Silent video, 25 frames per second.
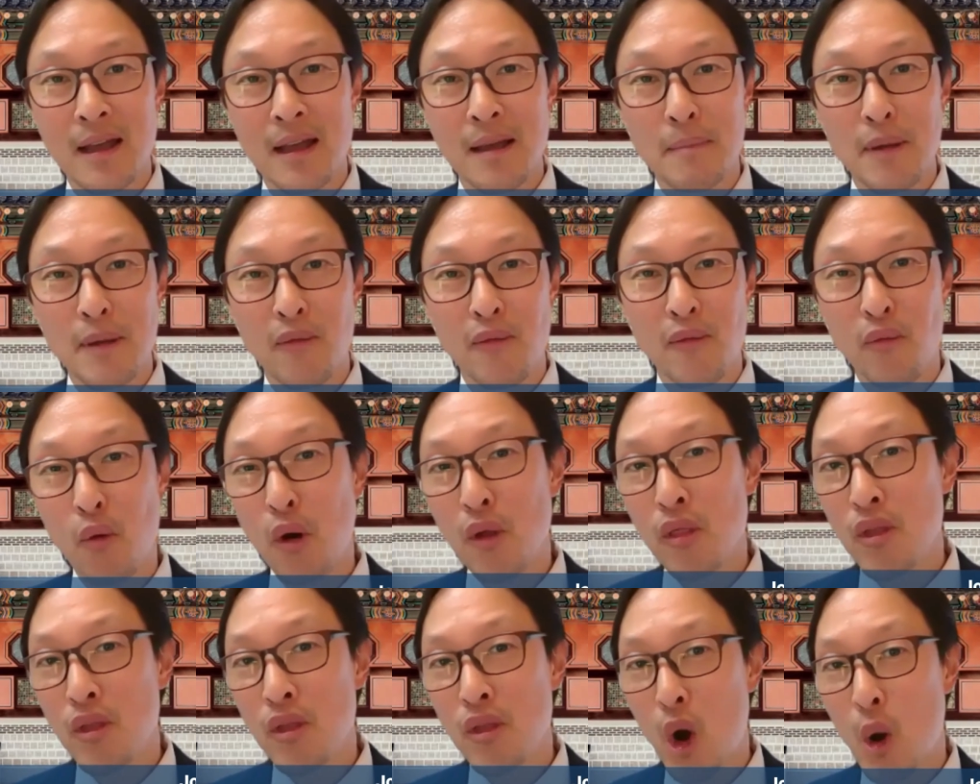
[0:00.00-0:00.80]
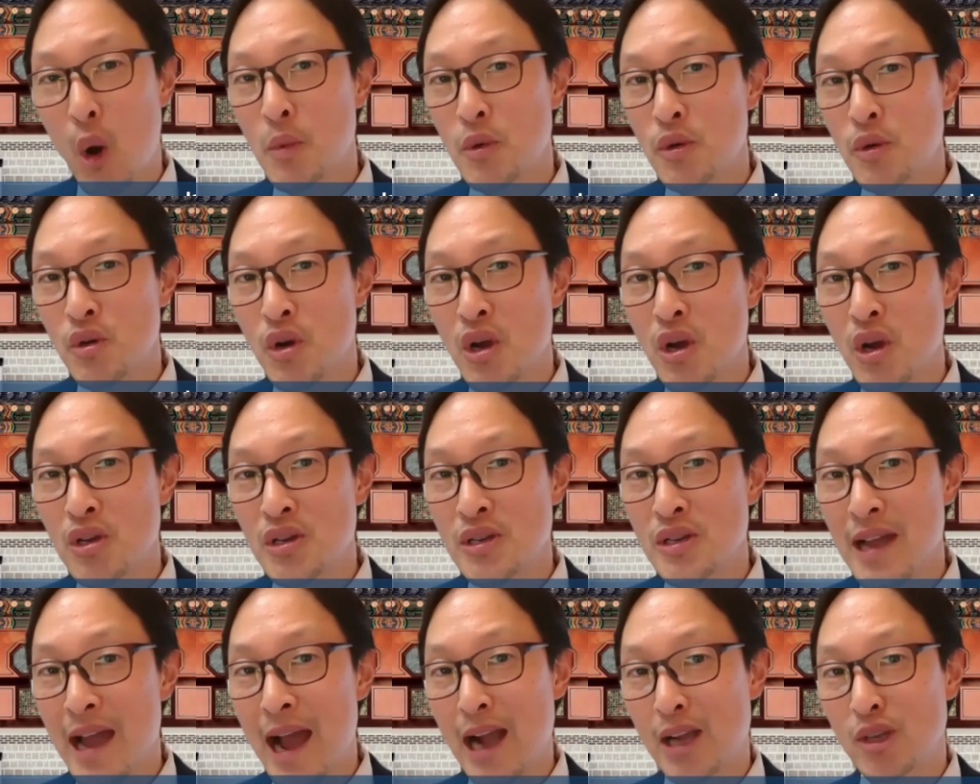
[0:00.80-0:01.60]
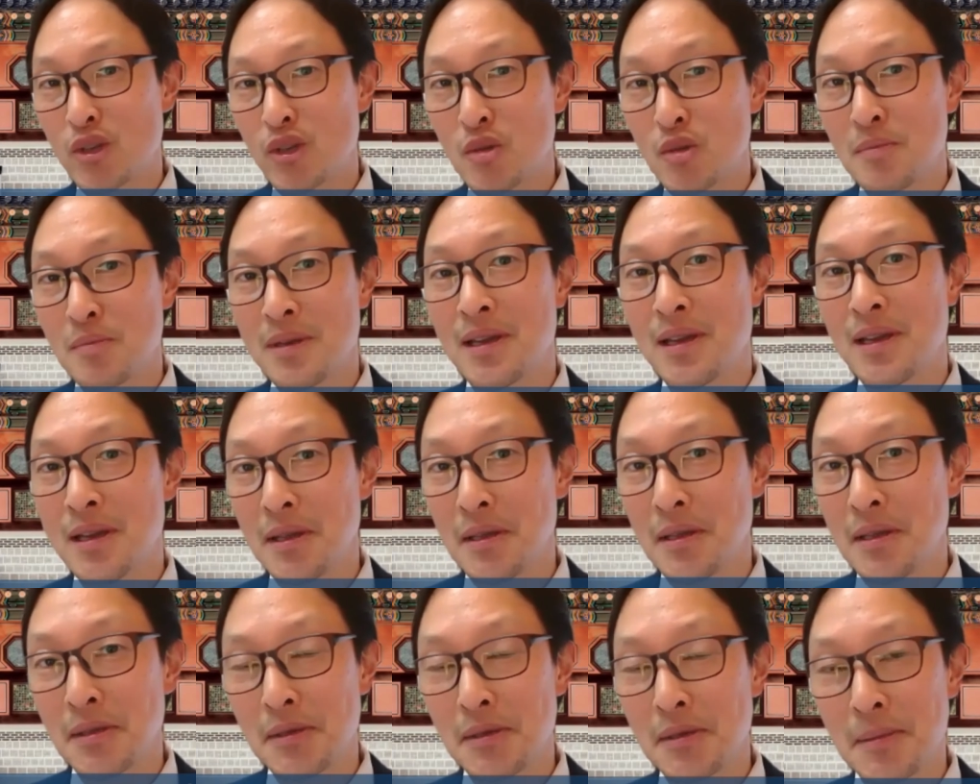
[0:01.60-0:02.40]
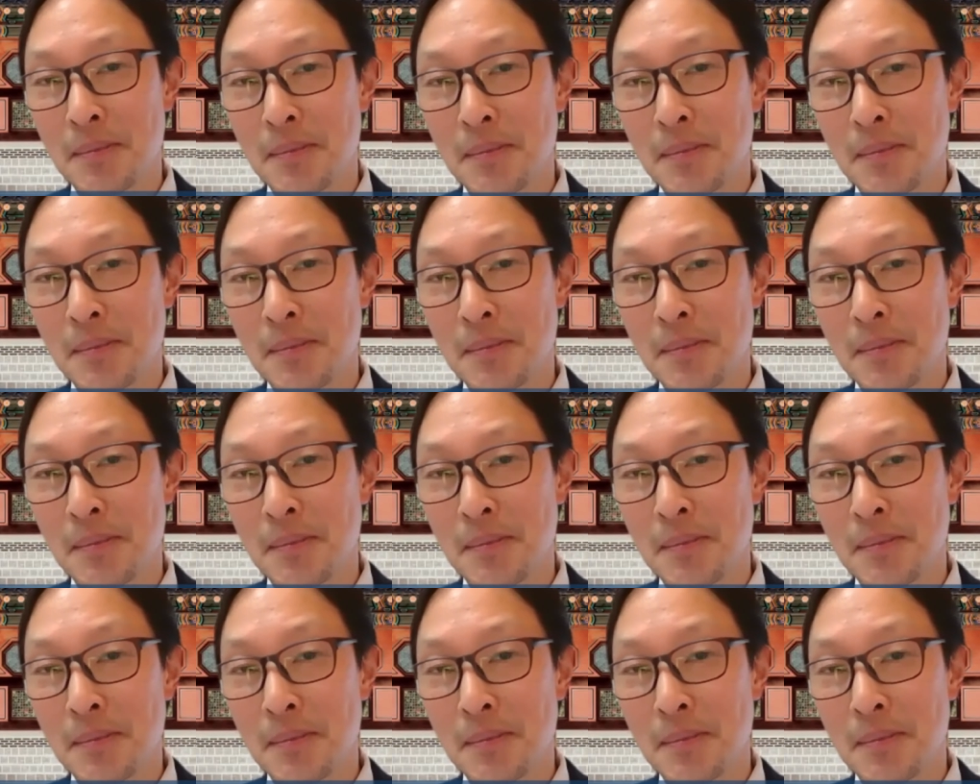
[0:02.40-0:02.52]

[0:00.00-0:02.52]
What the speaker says: before the arbitration actually begins.